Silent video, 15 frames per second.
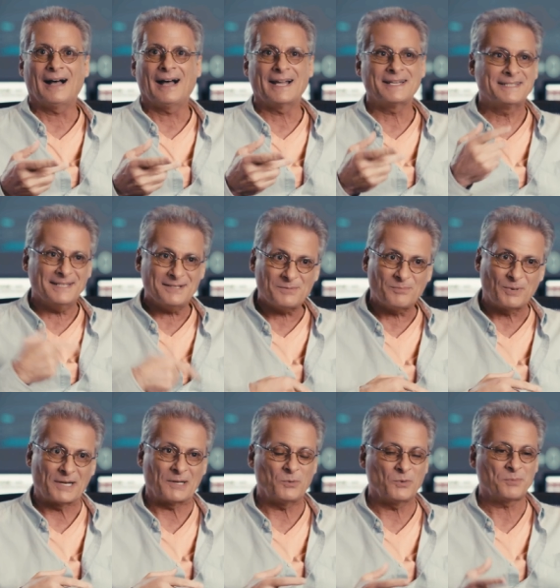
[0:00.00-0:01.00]
I didn't
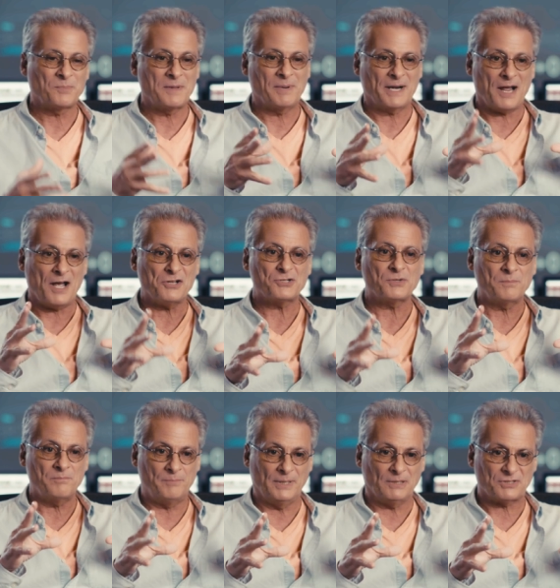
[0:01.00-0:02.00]
bring it with me, but I also
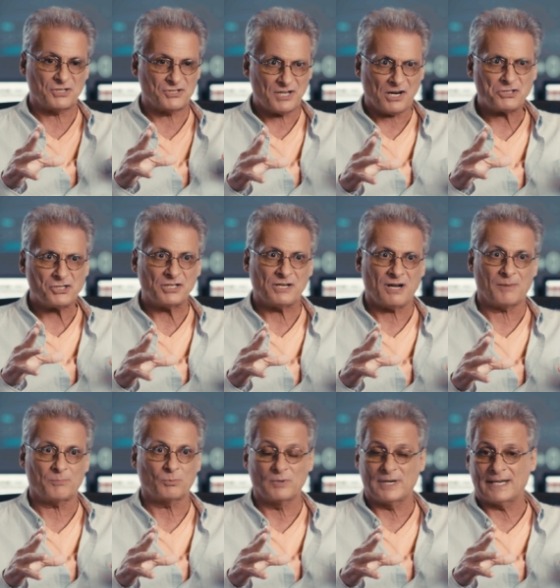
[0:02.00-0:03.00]
built a suction
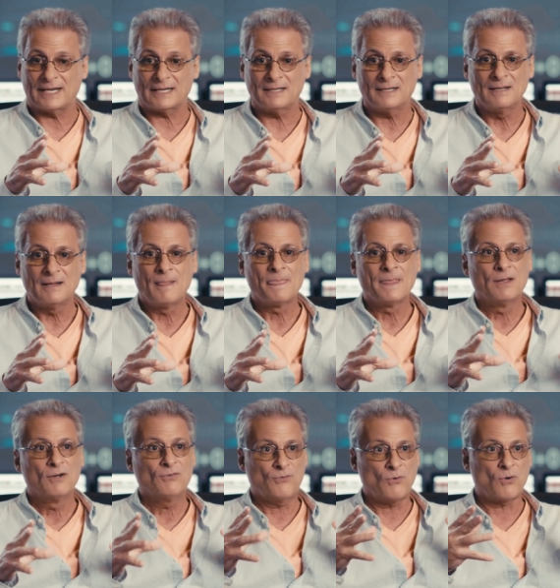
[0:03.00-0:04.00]
cup rig
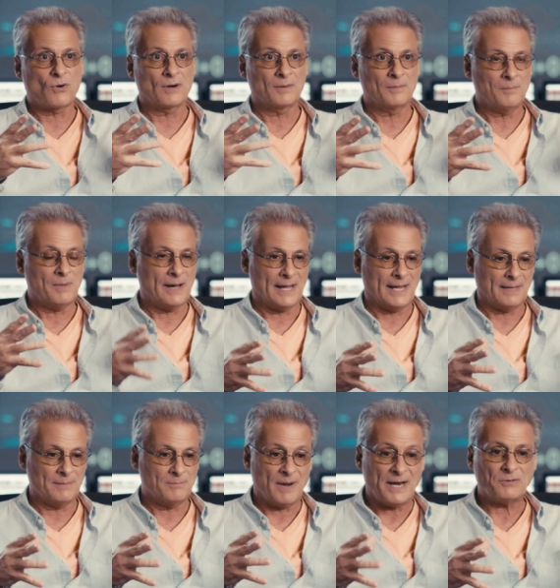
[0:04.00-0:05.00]
for
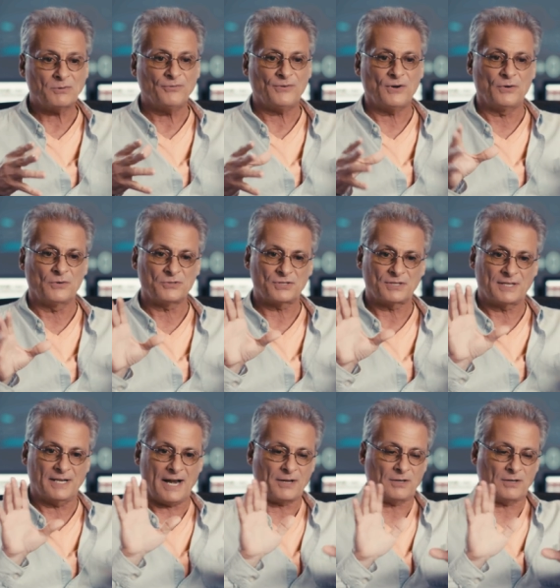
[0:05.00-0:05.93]
my microphones that I